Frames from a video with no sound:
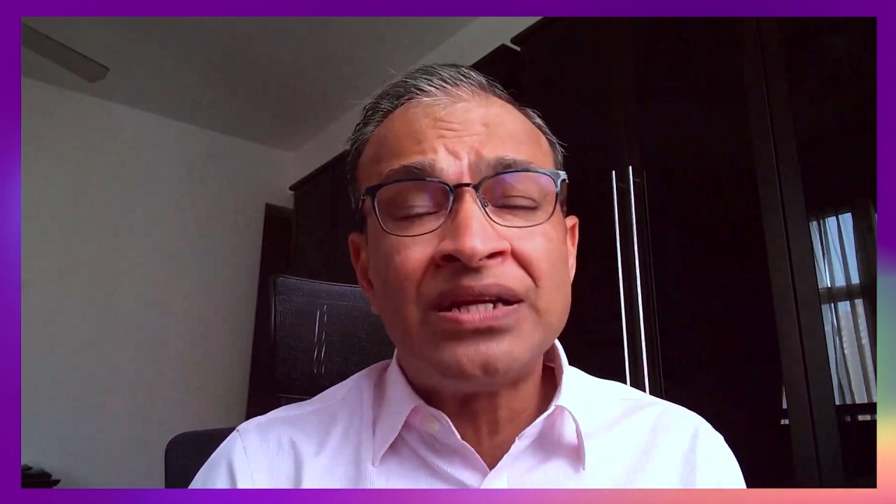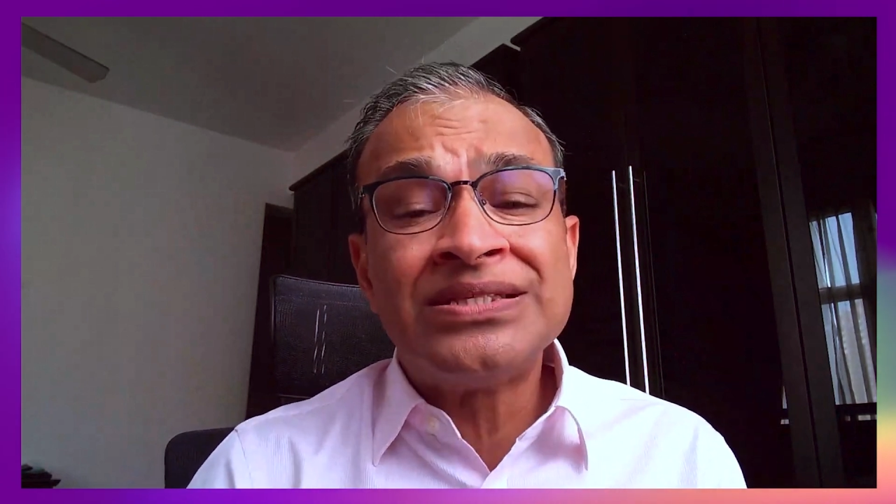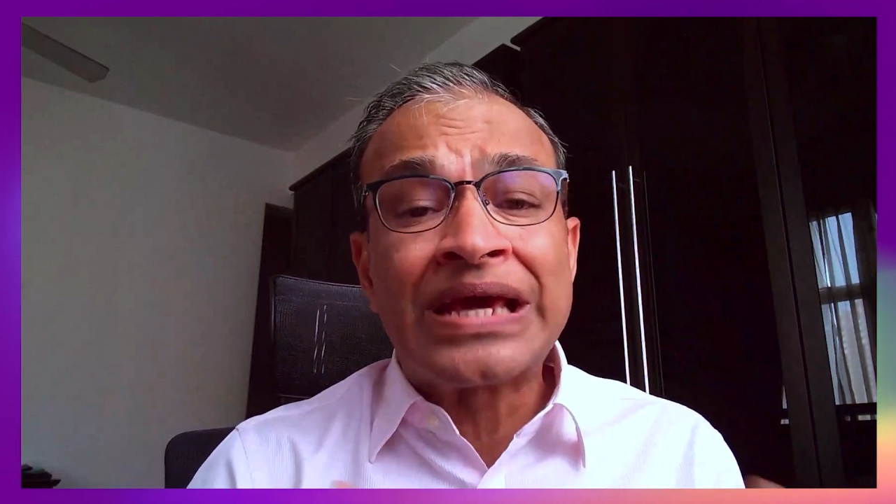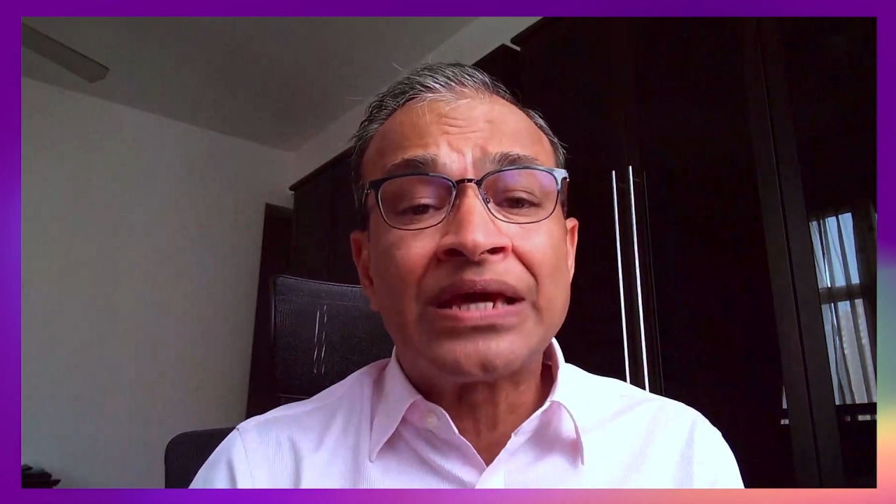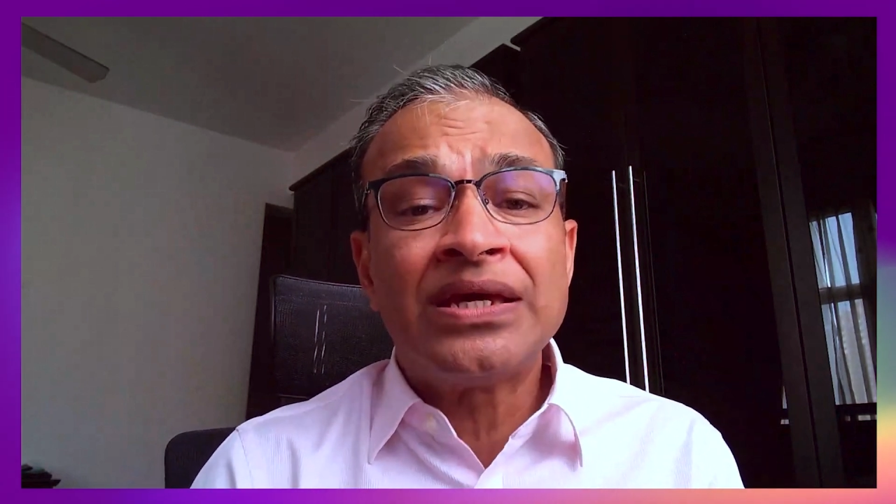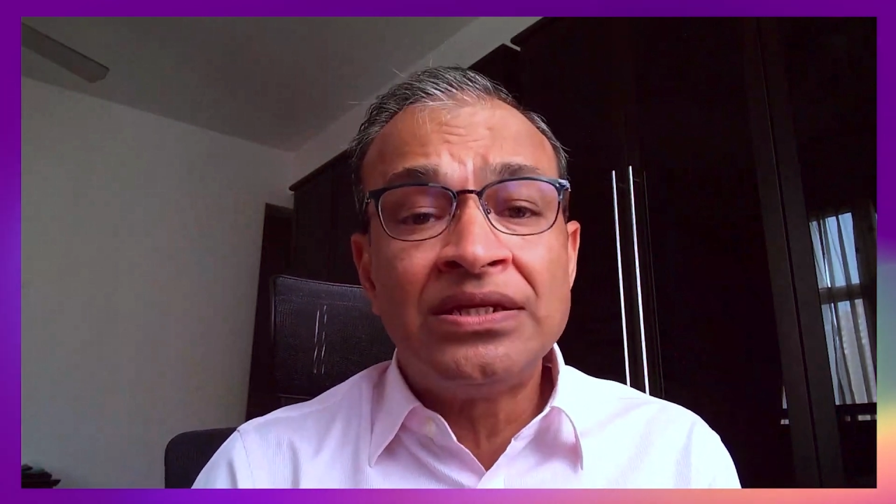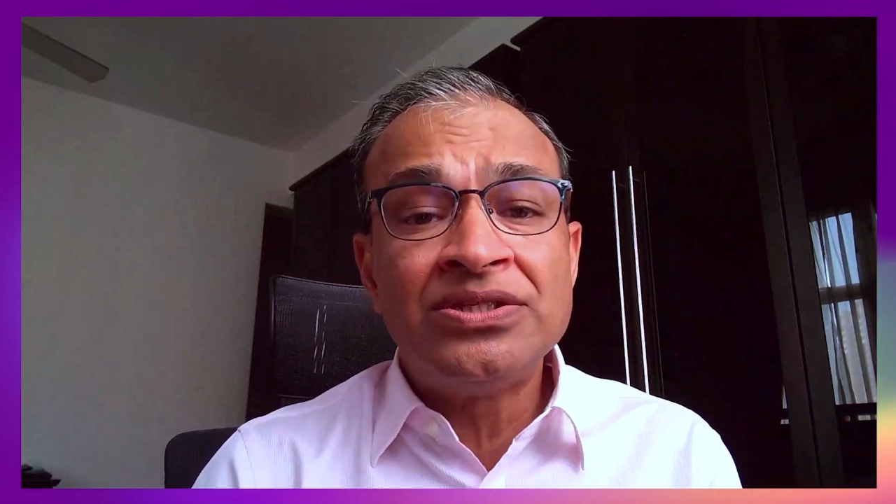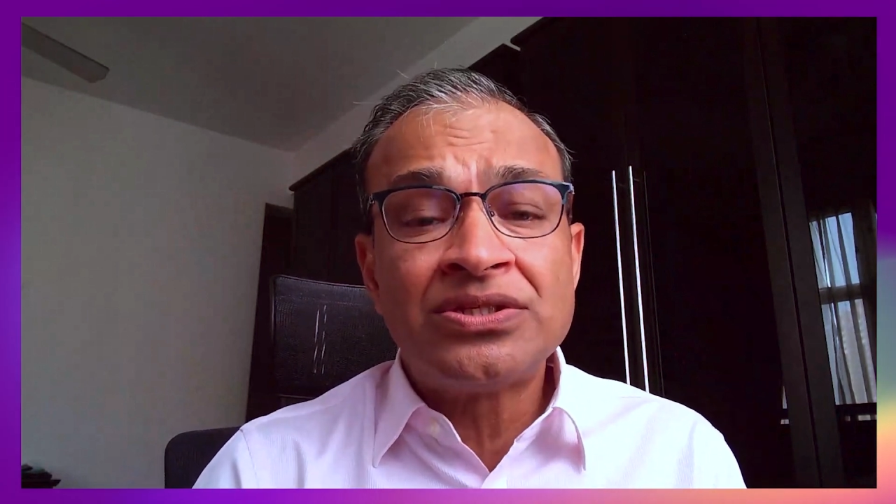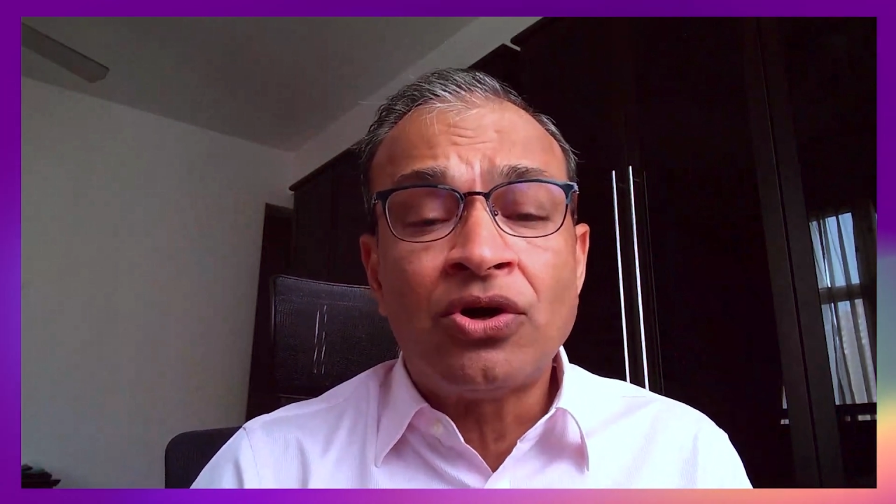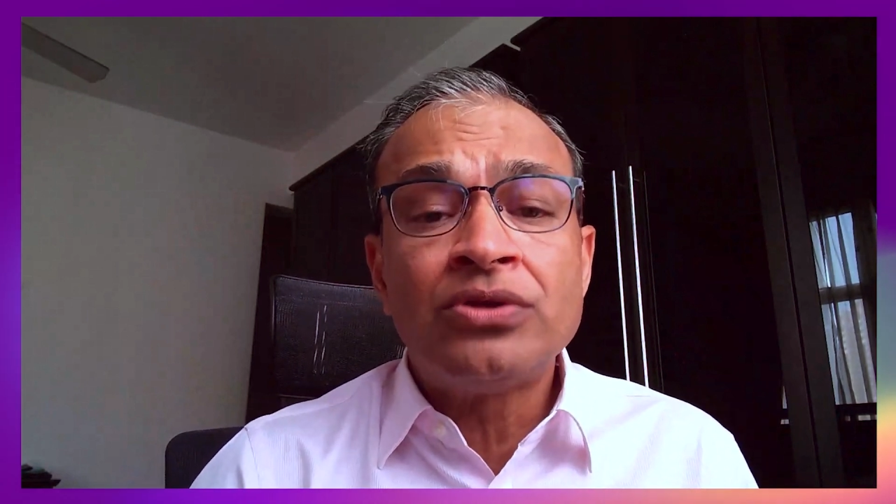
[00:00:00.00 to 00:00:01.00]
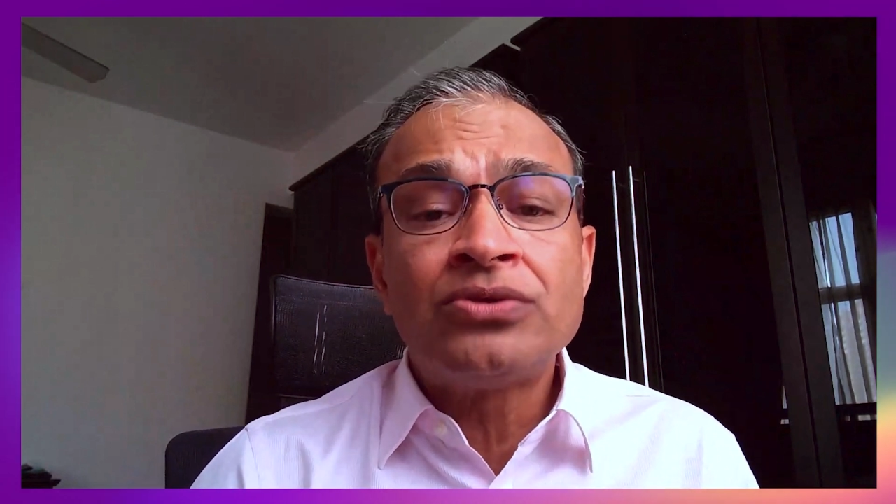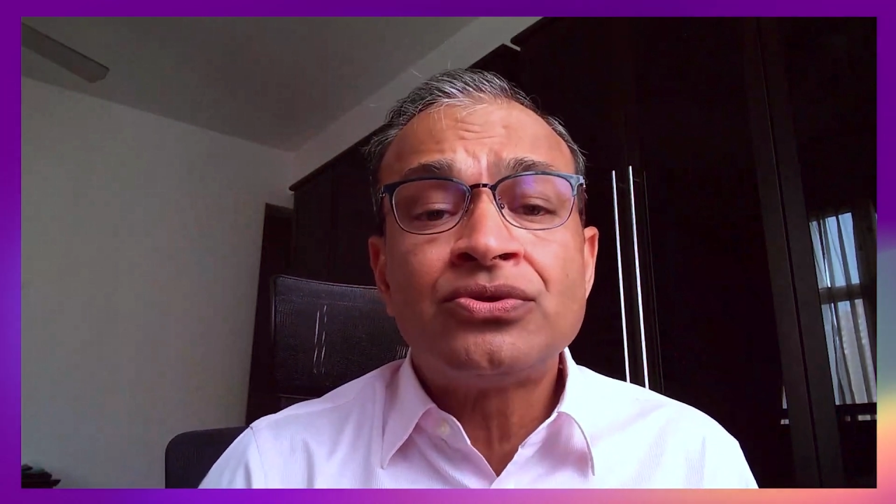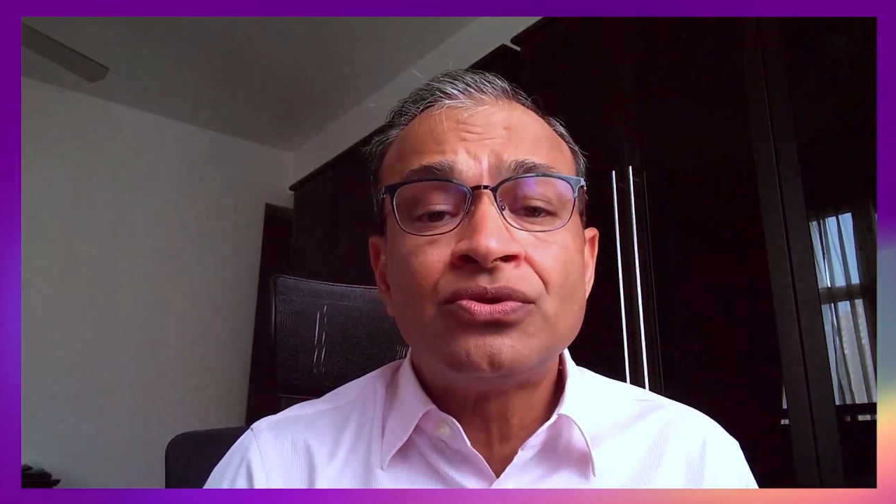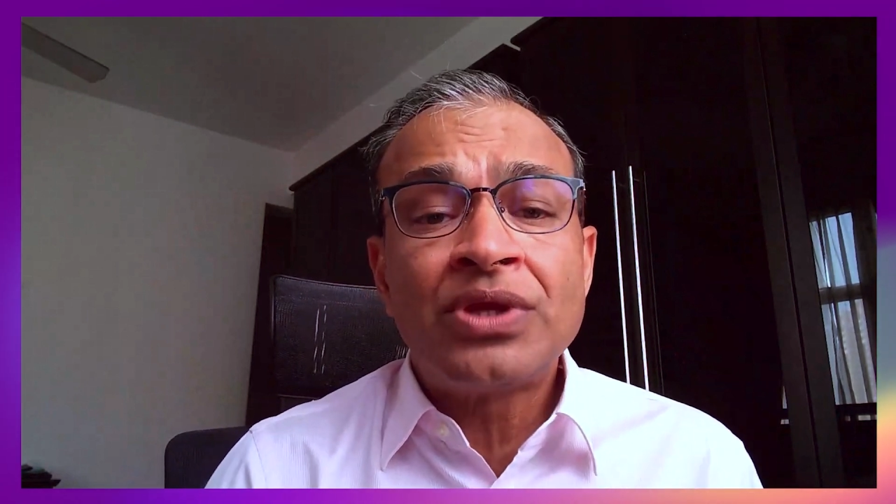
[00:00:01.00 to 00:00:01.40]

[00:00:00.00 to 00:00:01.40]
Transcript: and second is also to